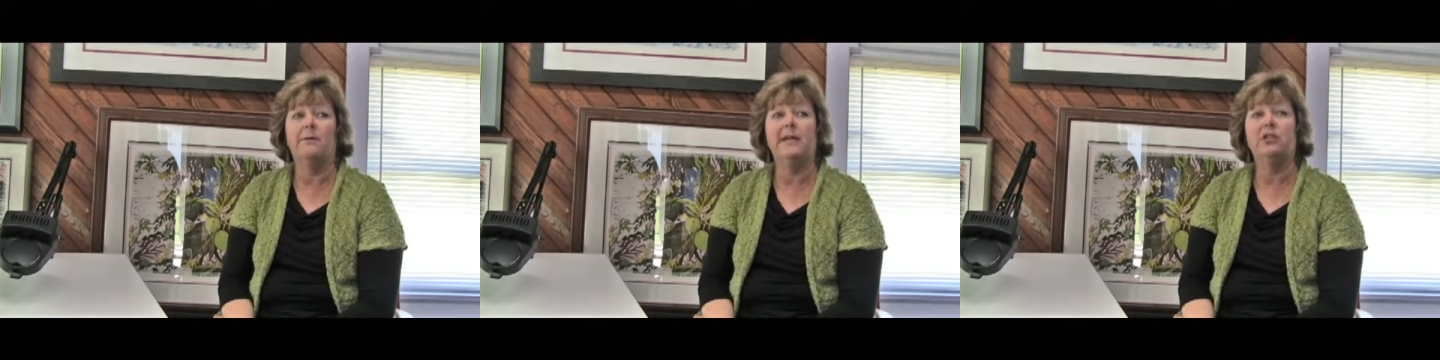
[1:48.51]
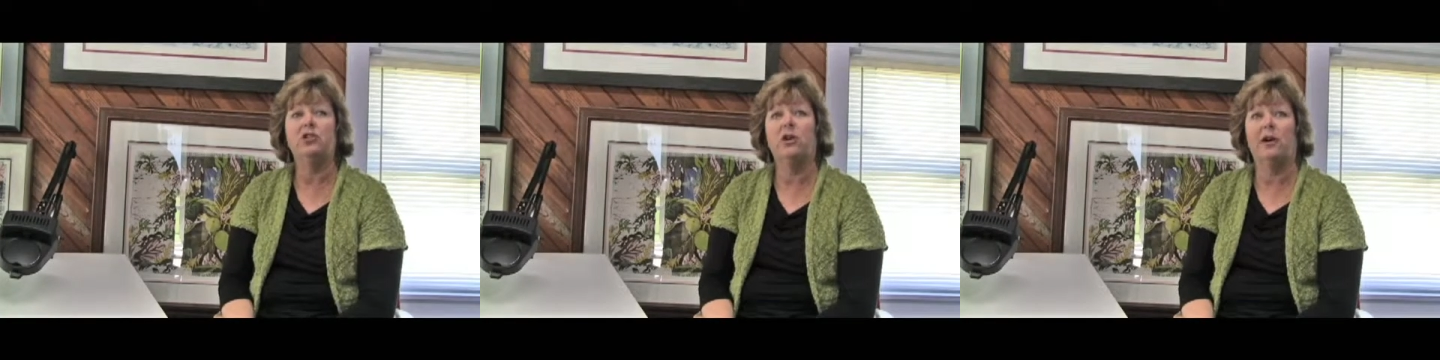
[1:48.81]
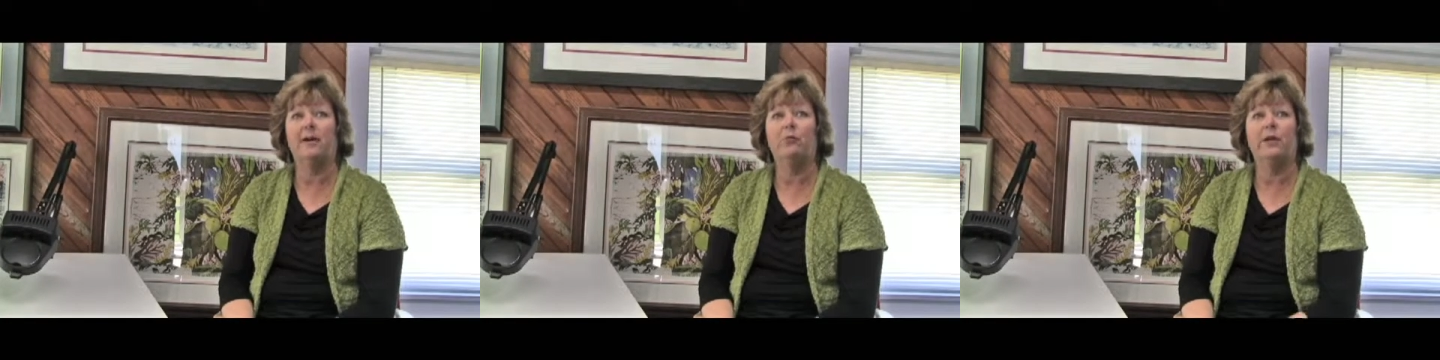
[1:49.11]
Each
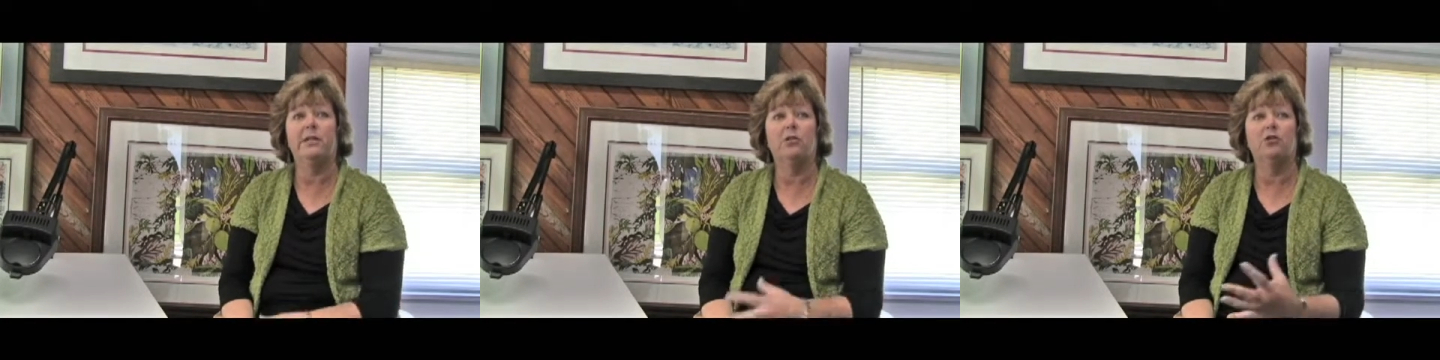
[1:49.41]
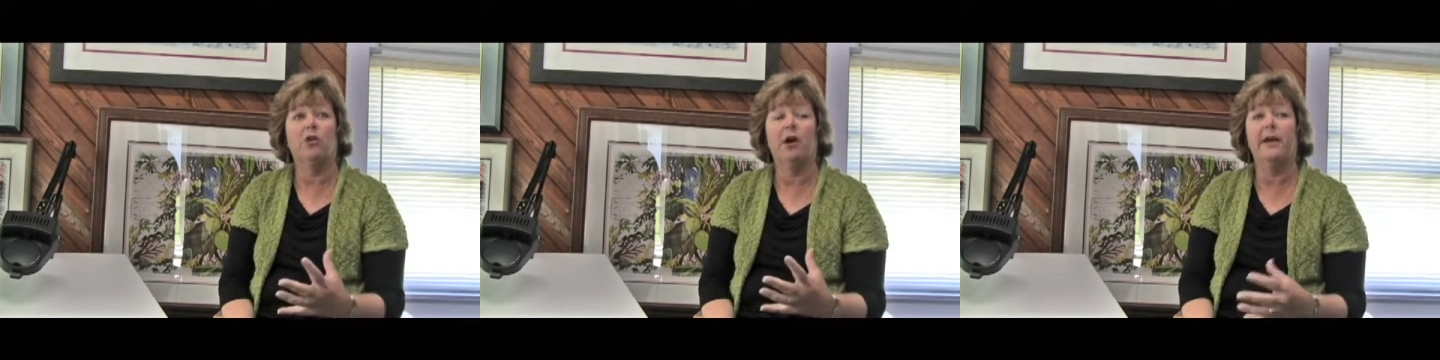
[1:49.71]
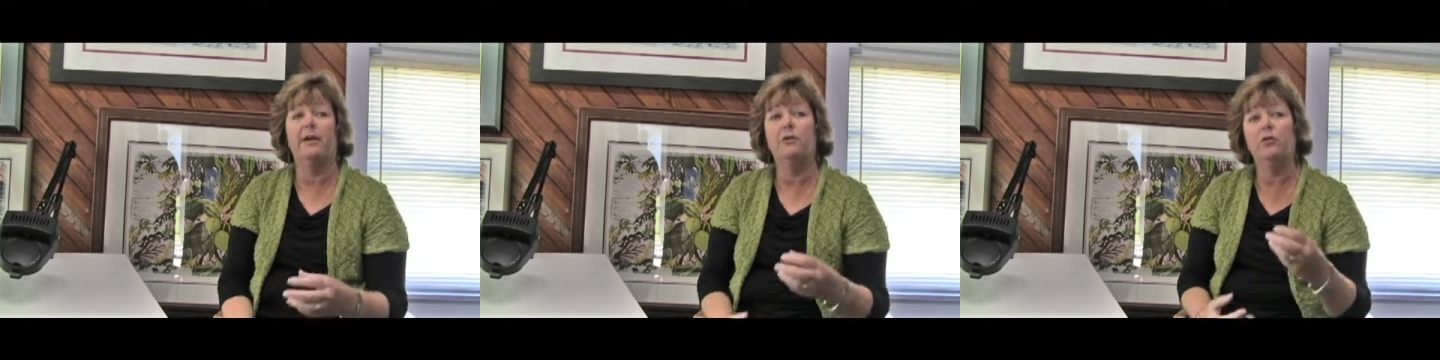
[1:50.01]
time when it's
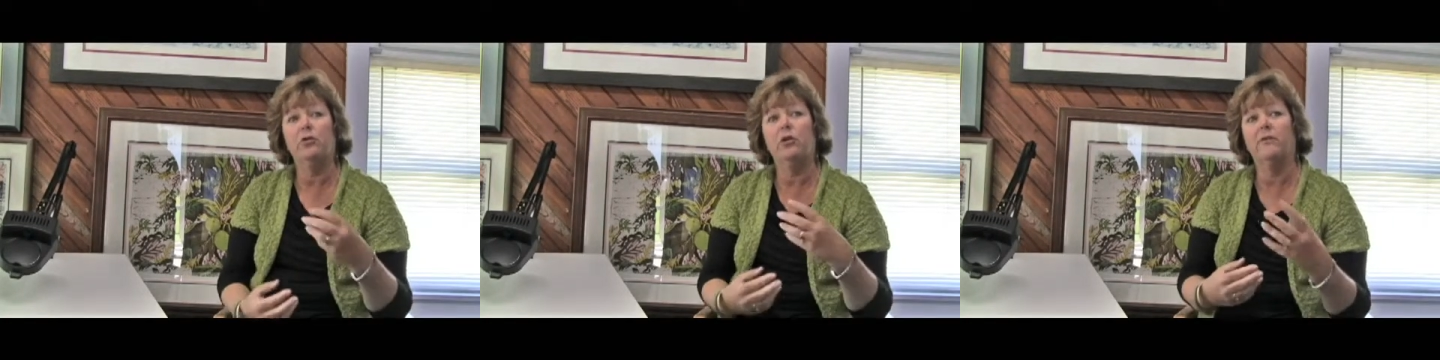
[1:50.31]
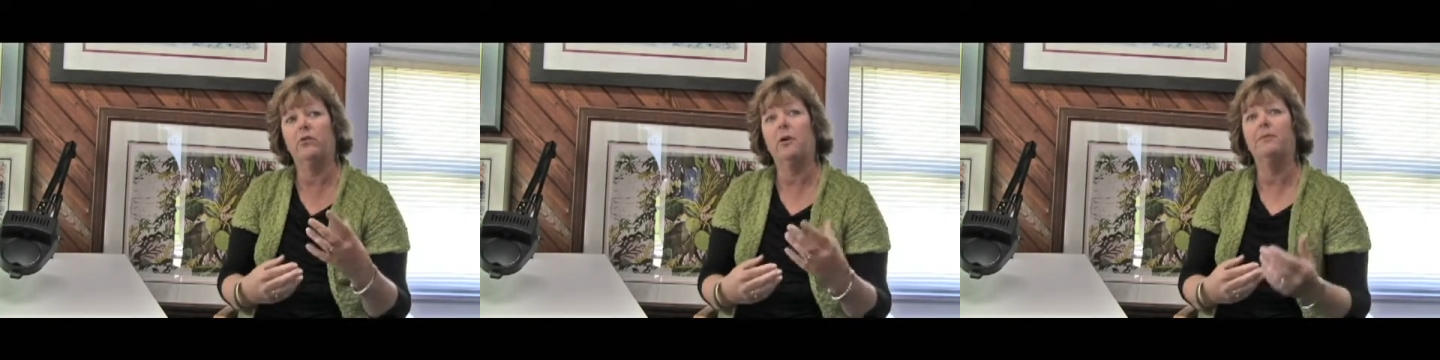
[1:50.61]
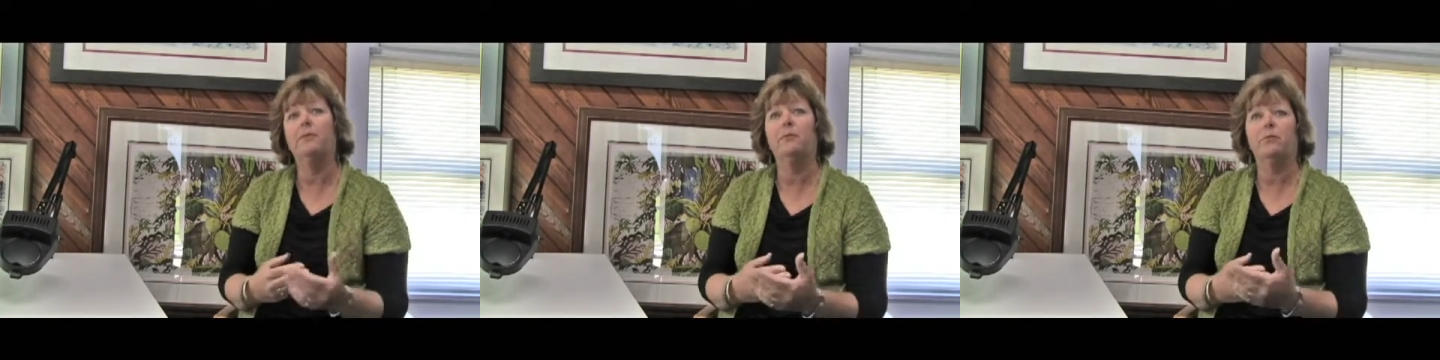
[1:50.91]
dry, you cover
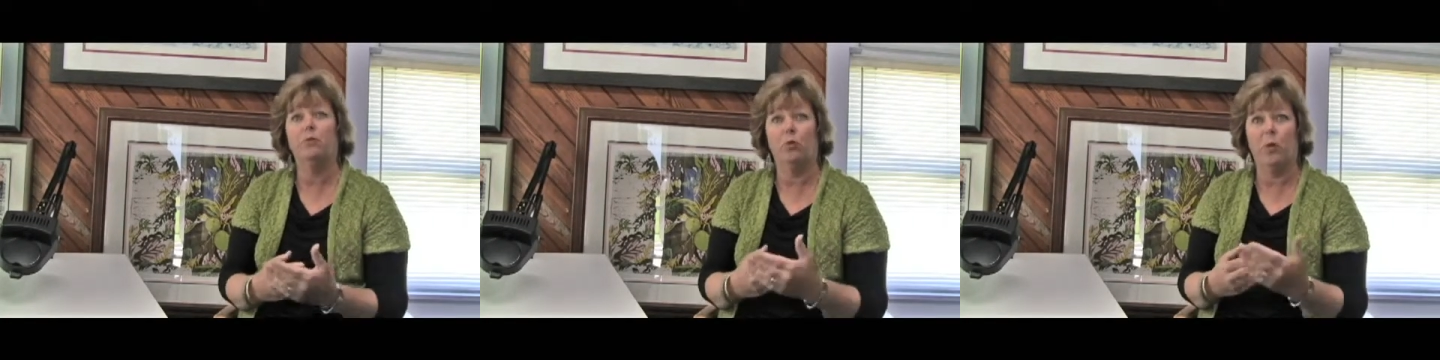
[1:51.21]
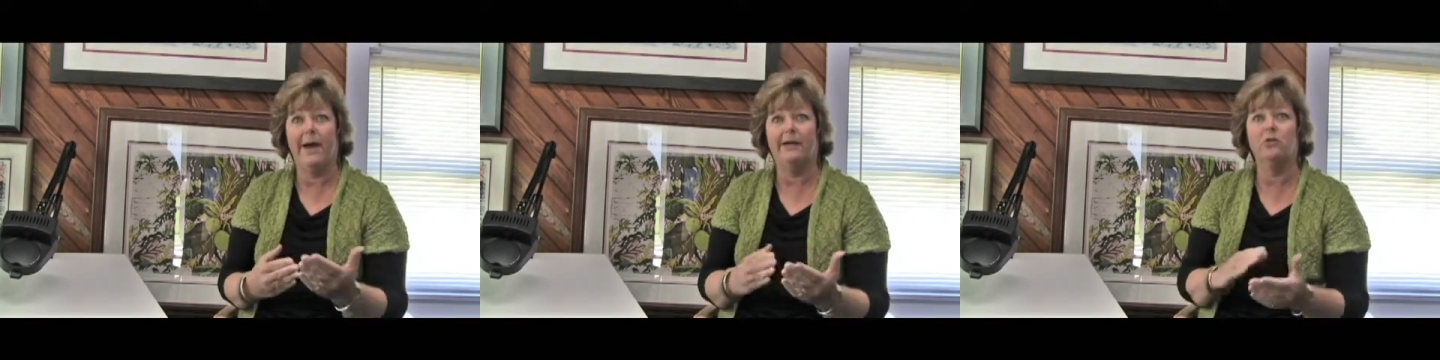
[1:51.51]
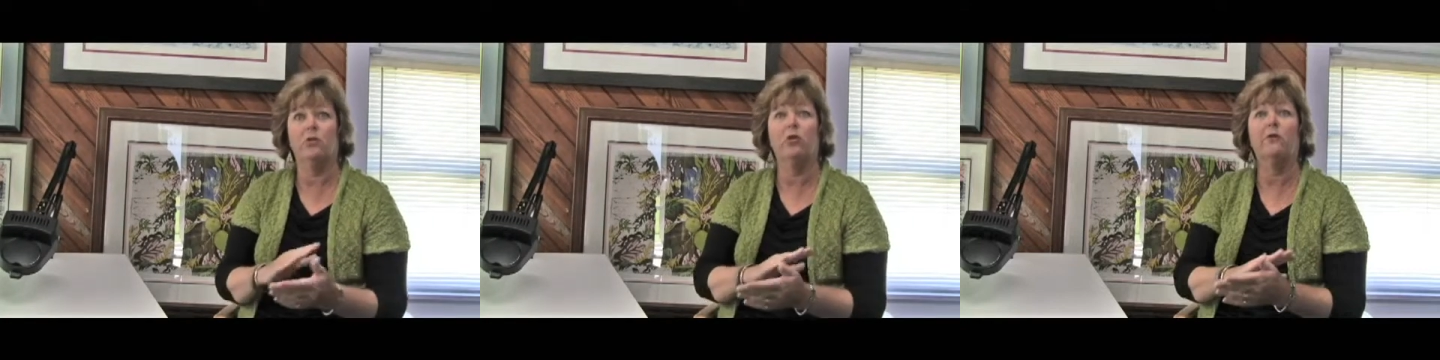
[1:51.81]
up the
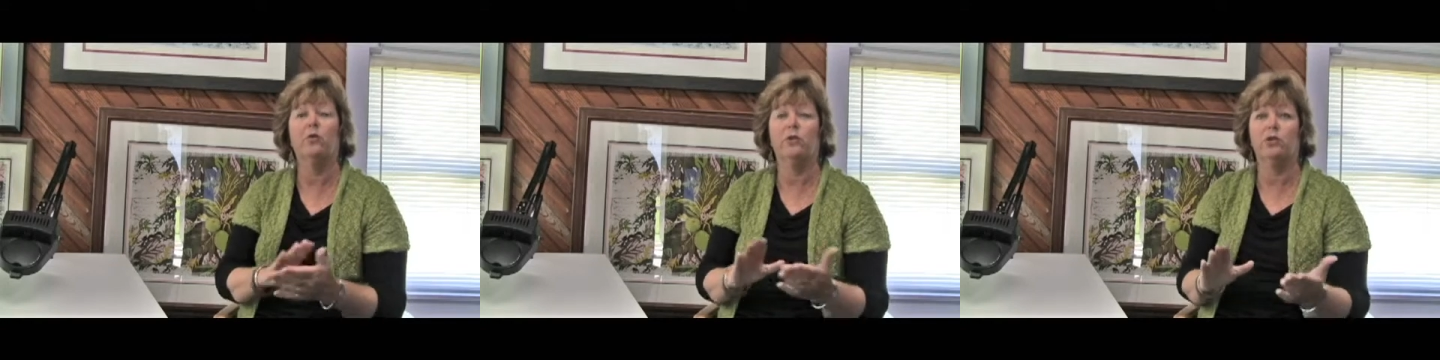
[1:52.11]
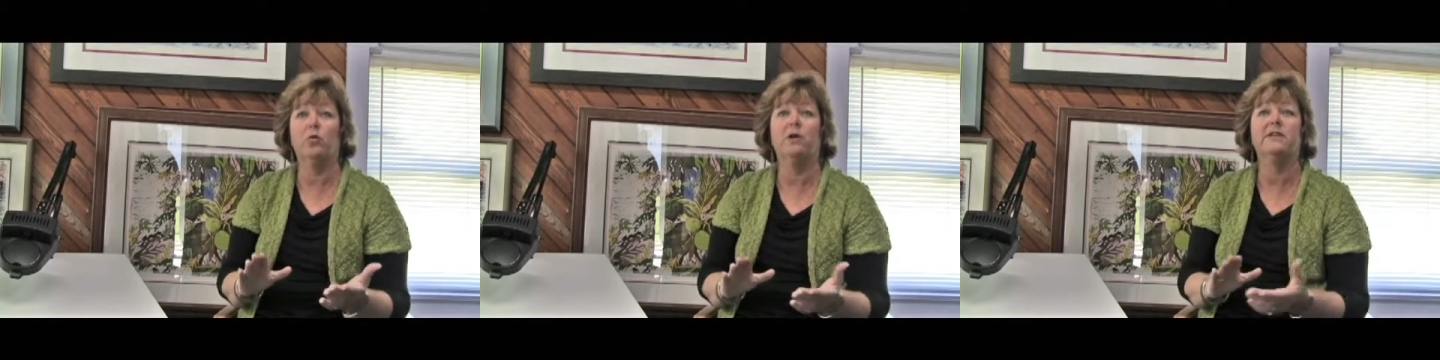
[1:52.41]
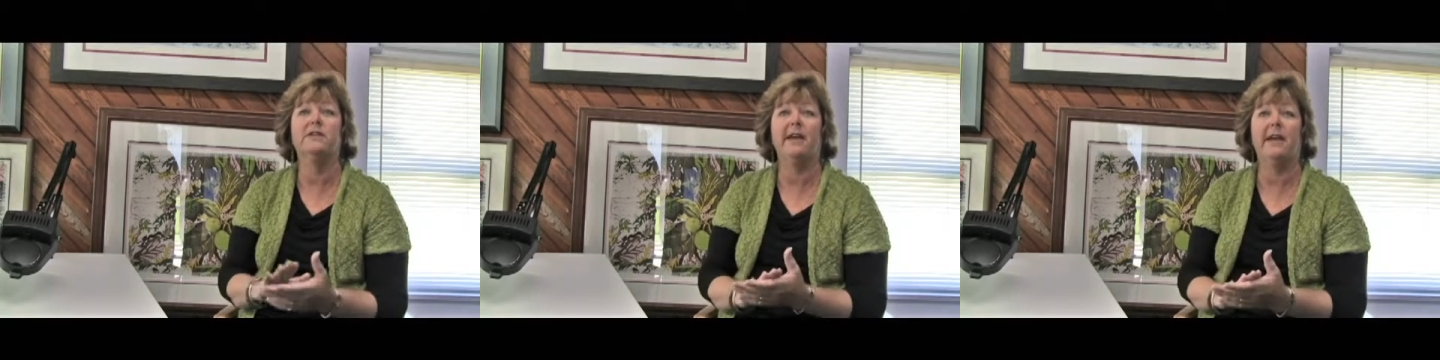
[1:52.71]
wax over what you want
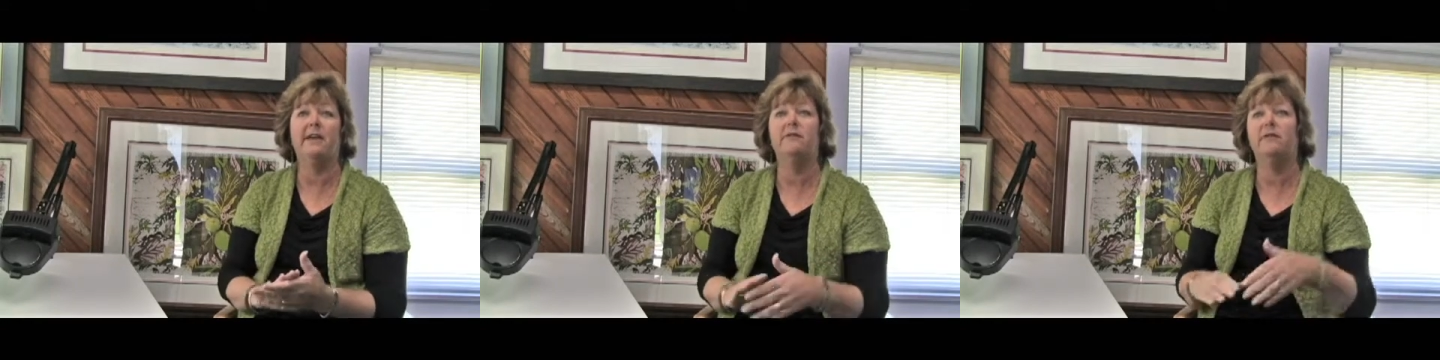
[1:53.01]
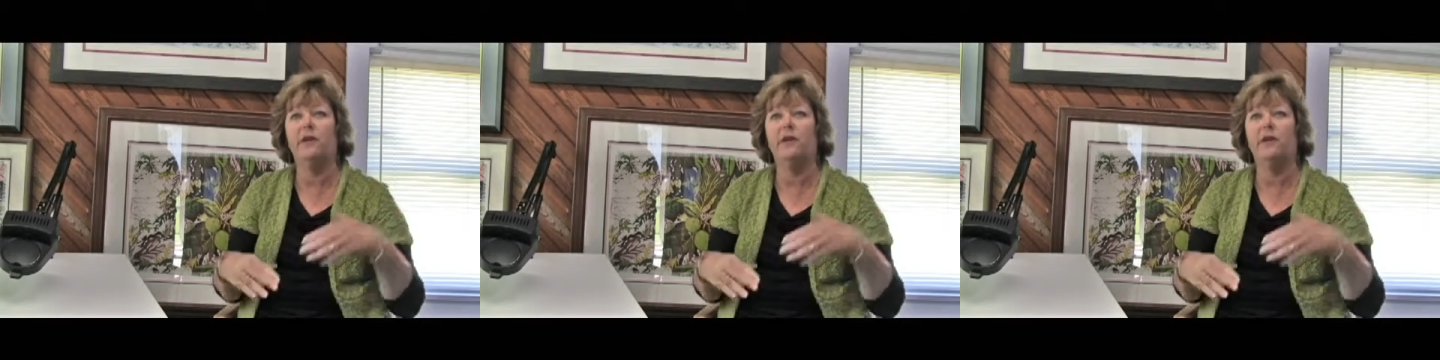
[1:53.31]
to save,